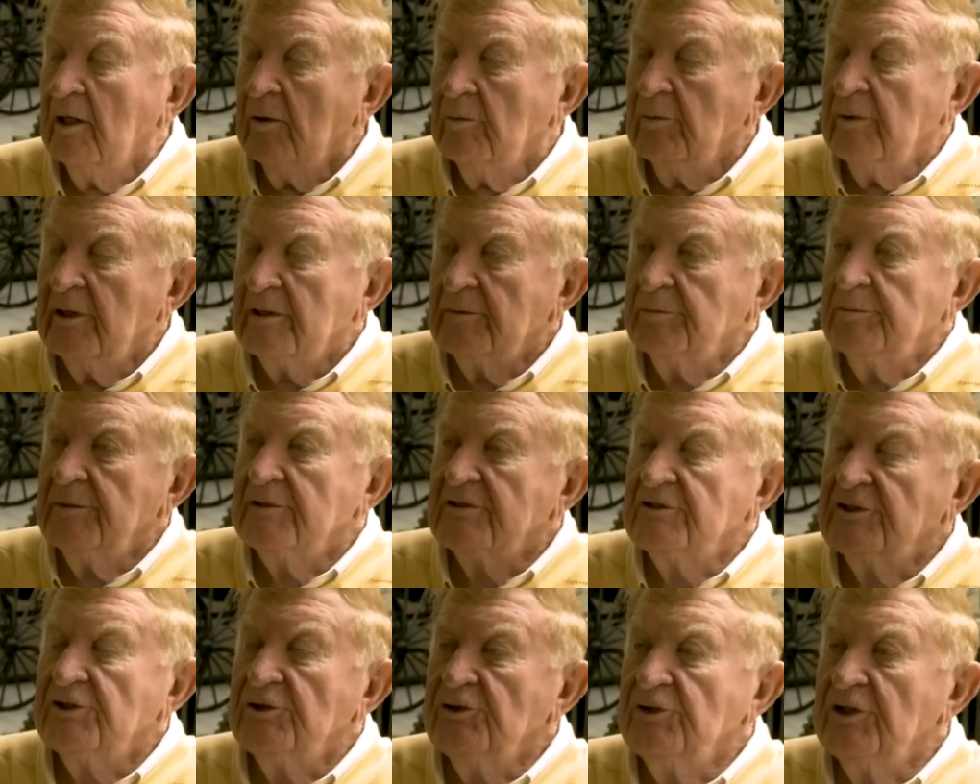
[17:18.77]
But,
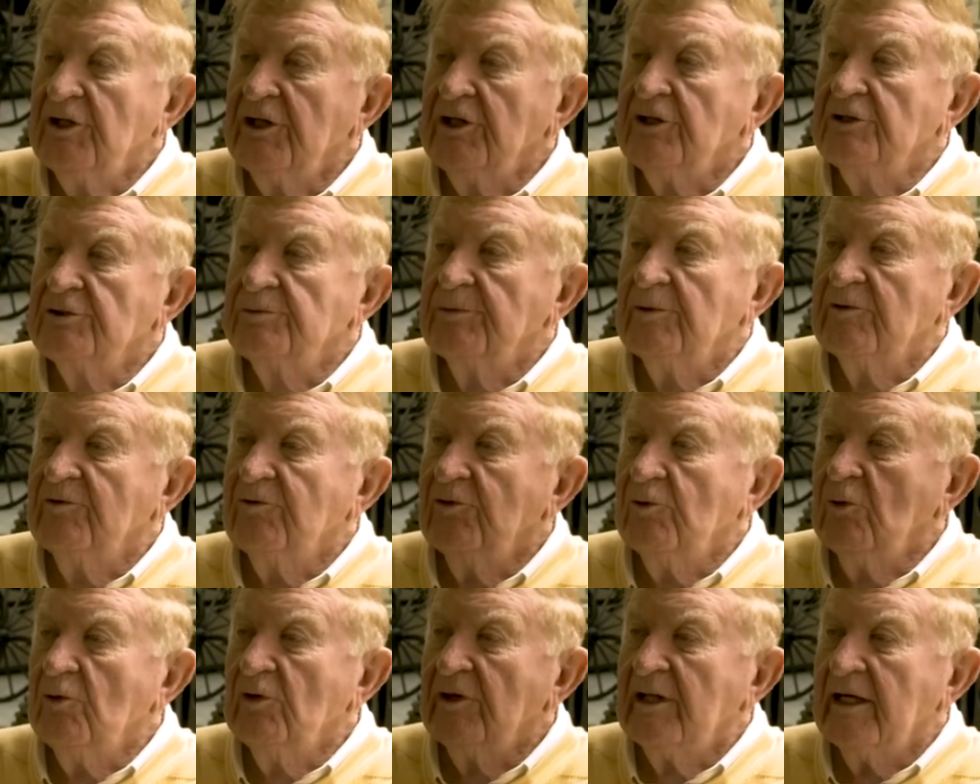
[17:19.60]
but two years
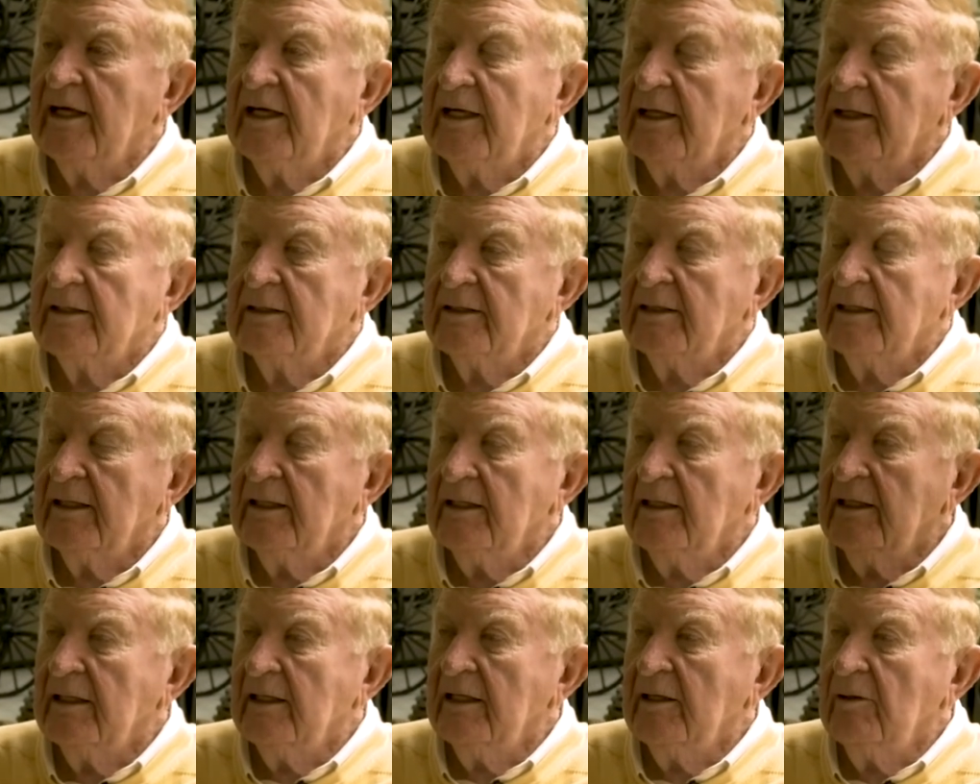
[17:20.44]
before that,
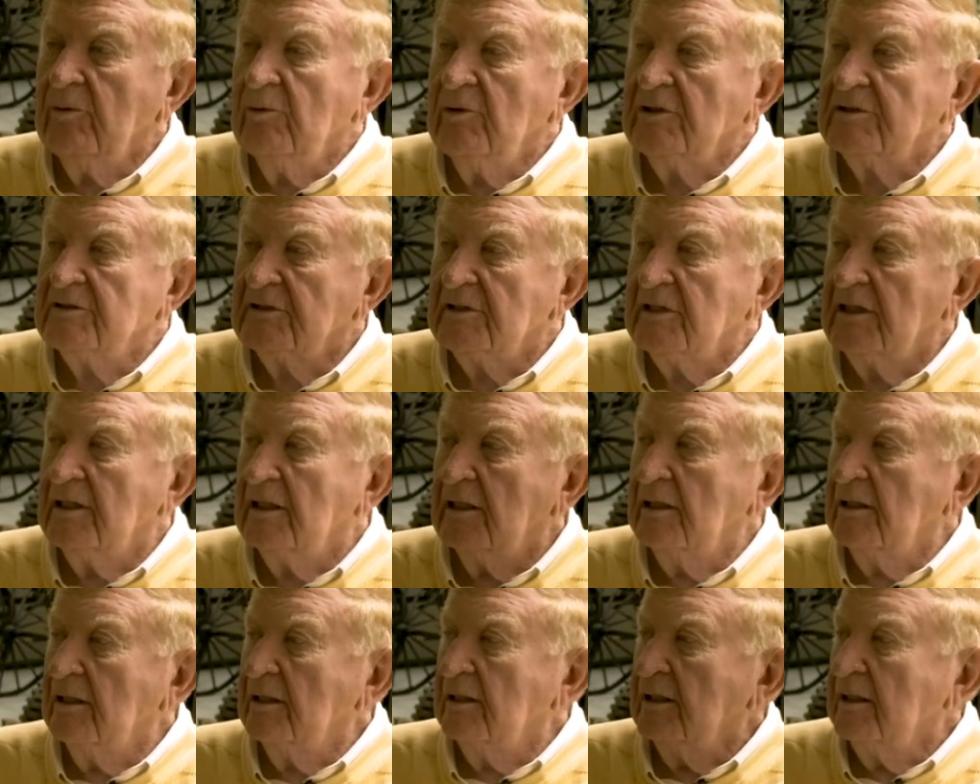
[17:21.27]
he, he was
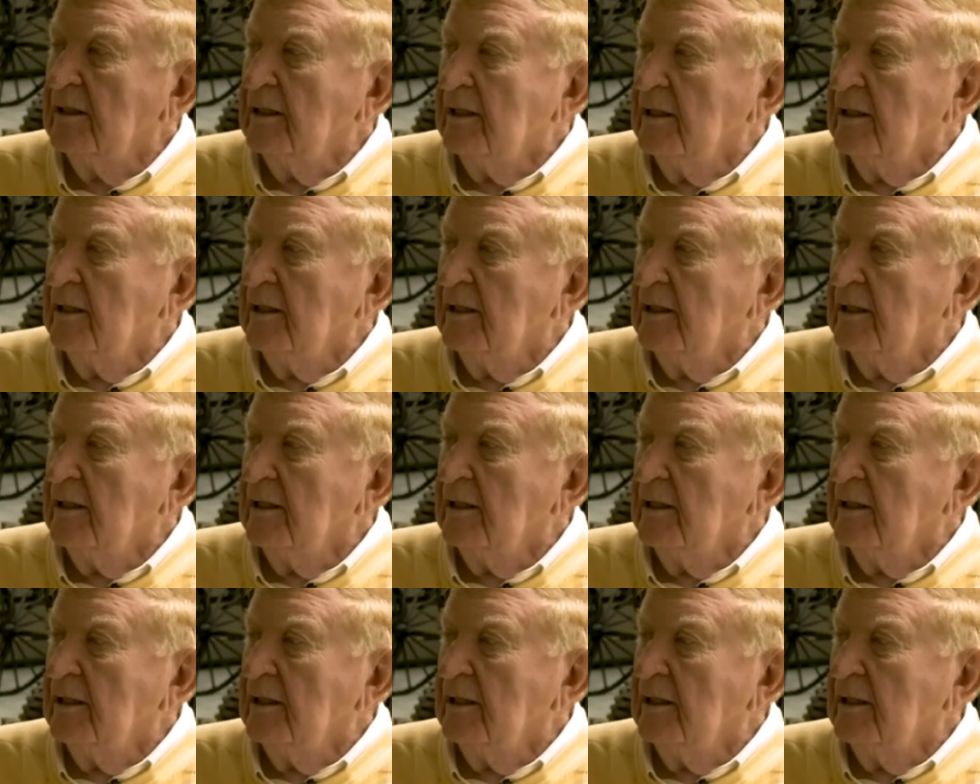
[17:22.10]
a,